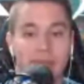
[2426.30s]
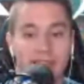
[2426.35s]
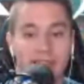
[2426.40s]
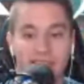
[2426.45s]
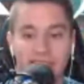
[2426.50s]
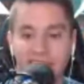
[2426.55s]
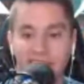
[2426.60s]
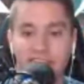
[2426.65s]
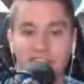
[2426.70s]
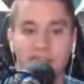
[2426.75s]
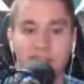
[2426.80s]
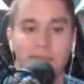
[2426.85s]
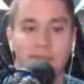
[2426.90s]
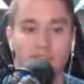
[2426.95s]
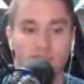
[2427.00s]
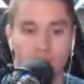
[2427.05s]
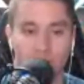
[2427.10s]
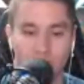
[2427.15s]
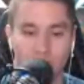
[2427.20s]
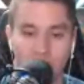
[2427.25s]
have just
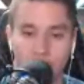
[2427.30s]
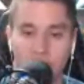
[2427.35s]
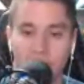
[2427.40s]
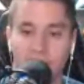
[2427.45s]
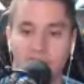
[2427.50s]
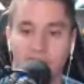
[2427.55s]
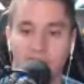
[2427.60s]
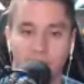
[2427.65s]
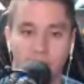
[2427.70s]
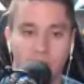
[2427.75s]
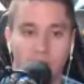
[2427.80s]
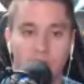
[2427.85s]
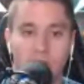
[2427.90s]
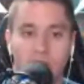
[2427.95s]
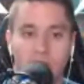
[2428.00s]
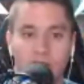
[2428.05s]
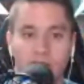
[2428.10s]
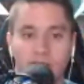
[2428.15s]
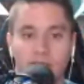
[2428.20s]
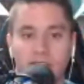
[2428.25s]
been dropping the
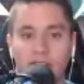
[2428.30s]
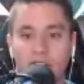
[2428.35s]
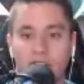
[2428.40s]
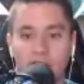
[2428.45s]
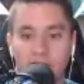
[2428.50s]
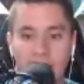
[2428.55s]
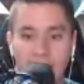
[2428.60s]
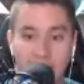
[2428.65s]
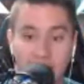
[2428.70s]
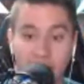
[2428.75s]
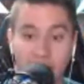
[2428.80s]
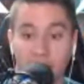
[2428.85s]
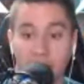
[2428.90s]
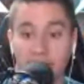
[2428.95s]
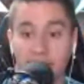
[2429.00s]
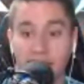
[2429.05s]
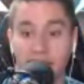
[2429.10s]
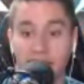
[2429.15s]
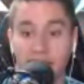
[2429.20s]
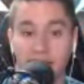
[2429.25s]
ball on
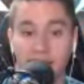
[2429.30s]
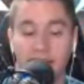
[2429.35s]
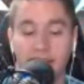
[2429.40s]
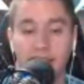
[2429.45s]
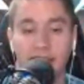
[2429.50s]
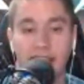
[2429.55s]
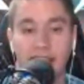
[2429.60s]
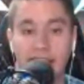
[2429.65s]
everything.